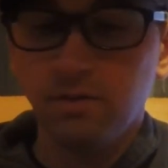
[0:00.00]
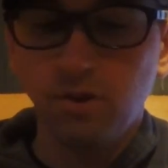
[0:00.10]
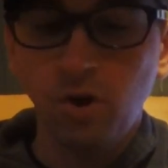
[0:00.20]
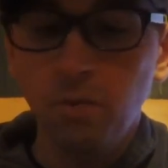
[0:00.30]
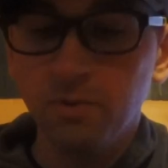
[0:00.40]

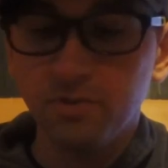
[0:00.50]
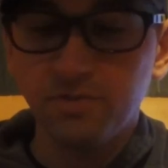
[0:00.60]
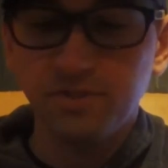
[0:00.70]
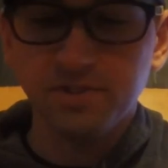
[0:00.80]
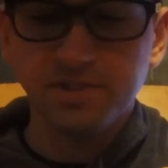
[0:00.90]
almost
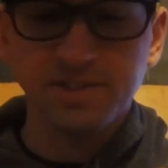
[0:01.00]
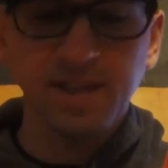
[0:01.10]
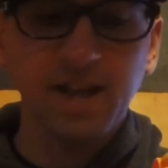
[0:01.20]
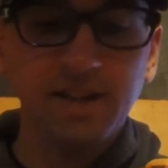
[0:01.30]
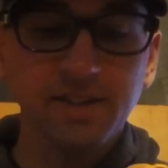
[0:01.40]
feels
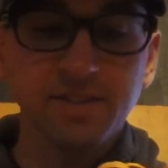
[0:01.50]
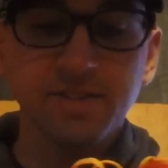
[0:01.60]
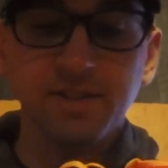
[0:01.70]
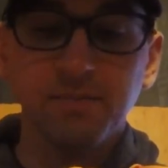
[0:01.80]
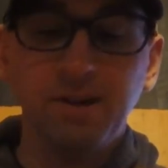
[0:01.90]
exactly the
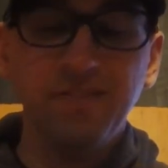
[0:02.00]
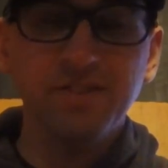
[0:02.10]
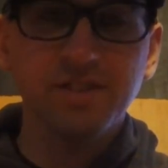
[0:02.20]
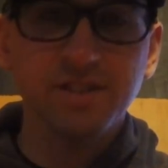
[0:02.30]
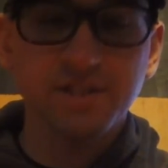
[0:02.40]
same.
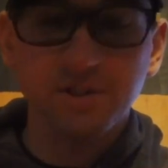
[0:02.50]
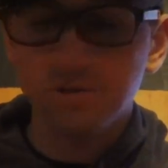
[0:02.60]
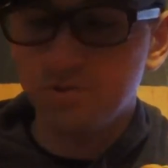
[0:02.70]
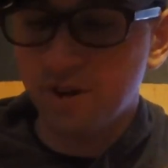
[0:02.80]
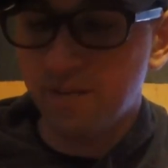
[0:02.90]
Obviously it's
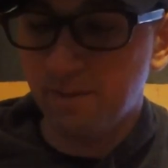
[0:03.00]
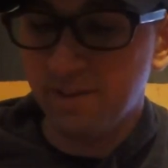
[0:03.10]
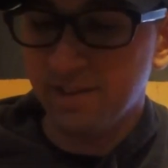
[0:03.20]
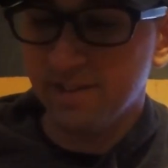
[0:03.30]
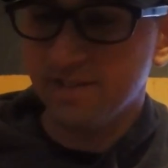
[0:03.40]
zero drop. I
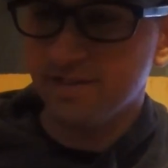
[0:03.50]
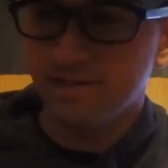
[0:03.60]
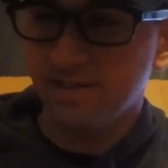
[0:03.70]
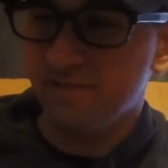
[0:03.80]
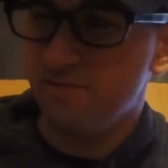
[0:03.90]
think this is
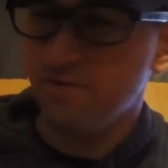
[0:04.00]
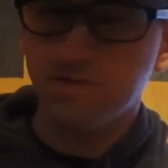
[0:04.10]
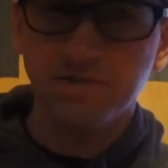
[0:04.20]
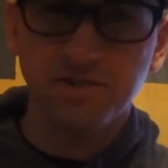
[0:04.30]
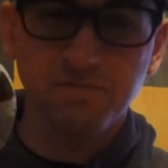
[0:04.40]
4 or
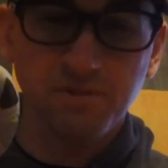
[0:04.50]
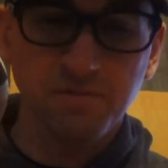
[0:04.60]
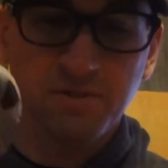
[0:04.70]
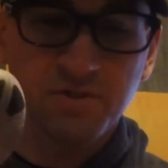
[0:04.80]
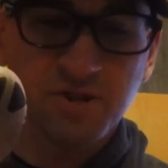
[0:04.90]
6
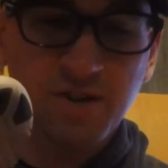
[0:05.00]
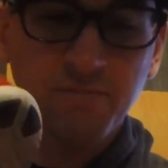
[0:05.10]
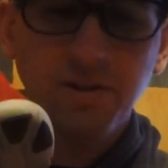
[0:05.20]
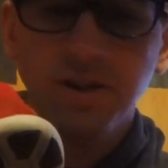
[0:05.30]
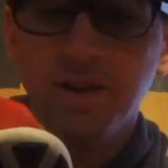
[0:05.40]
millimeter
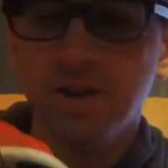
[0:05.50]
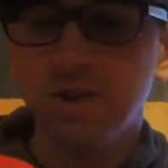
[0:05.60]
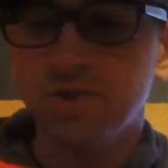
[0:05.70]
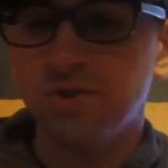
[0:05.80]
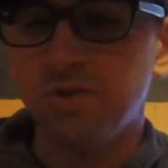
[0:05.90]
drop,
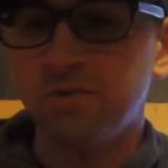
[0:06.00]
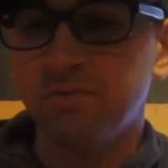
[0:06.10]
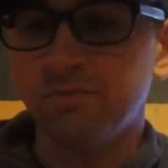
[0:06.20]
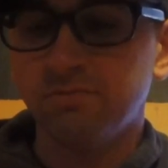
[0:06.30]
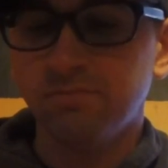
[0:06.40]
so
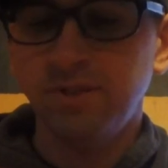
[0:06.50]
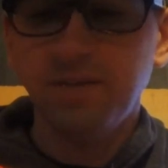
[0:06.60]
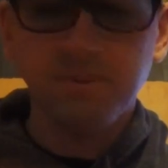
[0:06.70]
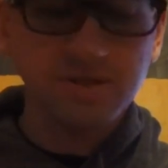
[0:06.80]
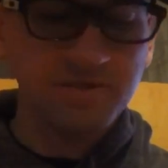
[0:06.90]

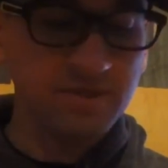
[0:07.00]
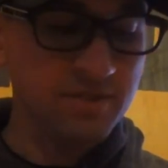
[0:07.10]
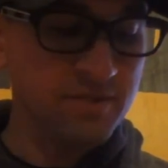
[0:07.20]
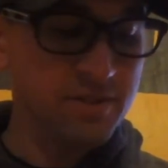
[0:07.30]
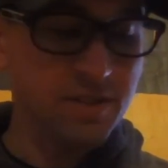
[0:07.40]
not much of a
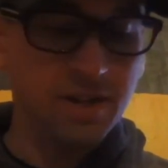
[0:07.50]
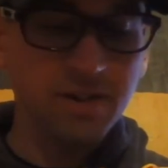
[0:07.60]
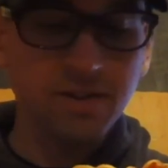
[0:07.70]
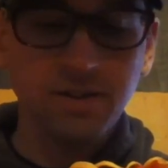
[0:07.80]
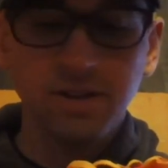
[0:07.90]
difference
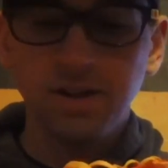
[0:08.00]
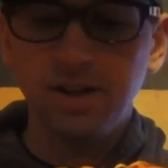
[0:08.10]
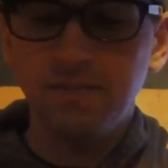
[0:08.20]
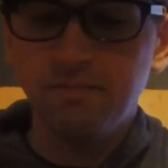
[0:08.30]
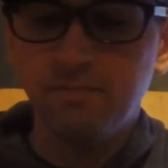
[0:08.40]
there.
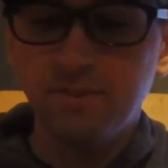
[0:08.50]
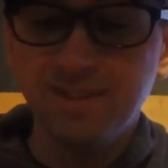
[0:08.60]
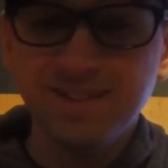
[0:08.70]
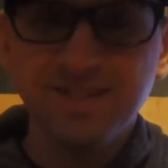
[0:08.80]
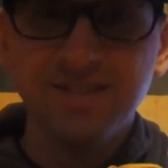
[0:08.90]

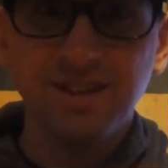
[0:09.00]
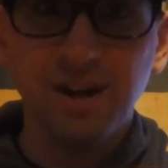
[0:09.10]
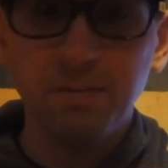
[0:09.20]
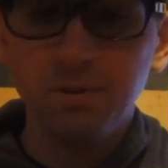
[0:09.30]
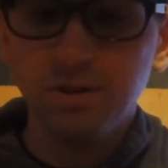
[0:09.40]
This
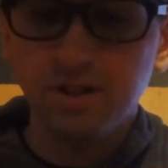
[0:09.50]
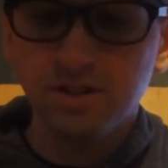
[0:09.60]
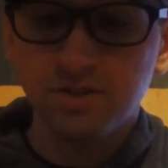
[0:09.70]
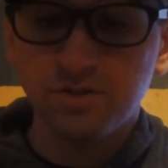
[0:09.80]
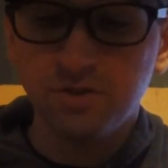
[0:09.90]
upper
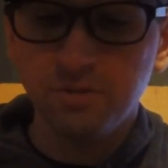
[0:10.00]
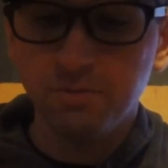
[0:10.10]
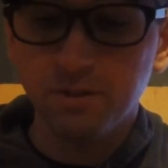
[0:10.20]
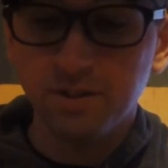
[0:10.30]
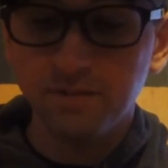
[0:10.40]
is
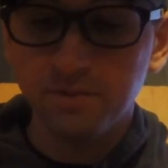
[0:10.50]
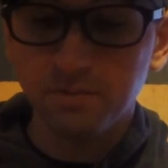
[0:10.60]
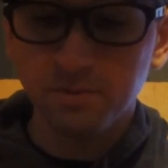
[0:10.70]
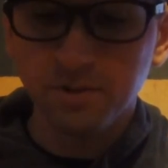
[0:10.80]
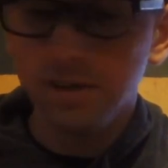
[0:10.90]
super
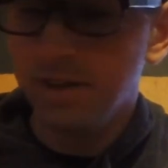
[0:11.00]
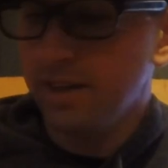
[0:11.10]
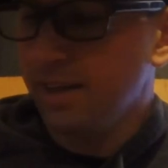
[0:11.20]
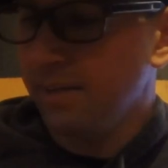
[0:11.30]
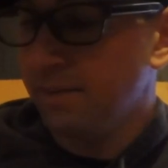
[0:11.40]
comfortable.
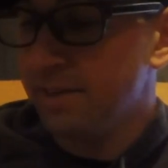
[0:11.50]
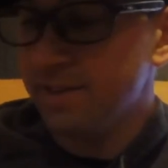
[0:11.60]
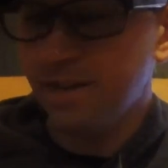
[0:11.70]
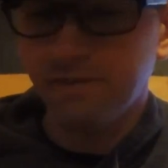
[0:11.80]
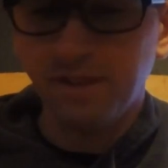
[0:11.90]
I mean, it's
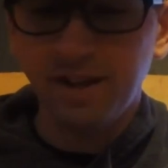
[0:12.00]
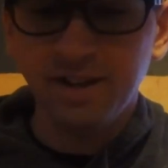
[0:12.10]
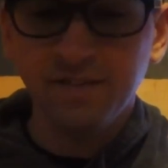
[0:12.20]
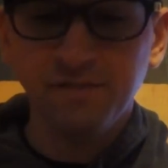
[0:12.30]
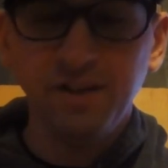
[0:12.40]
not
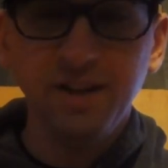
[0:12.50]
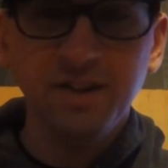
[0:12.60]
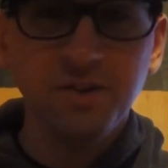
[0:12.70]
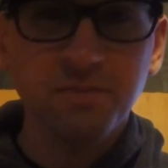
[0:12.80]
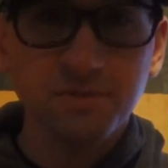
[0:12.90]
Flyknit.
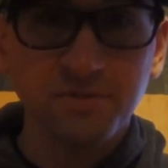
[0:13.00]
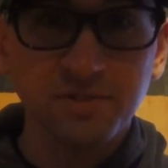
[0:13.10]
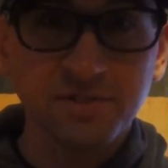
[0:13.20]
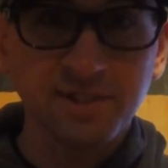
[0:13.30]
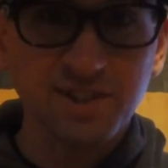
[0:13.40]
Flyknit almost
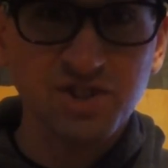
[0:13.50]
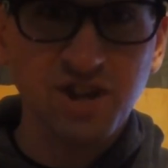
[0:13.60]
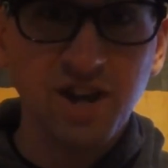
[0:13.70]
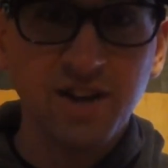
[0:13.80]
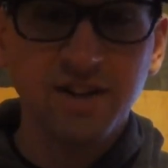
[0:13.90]
feels like a
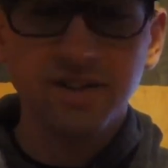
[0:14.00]
sock.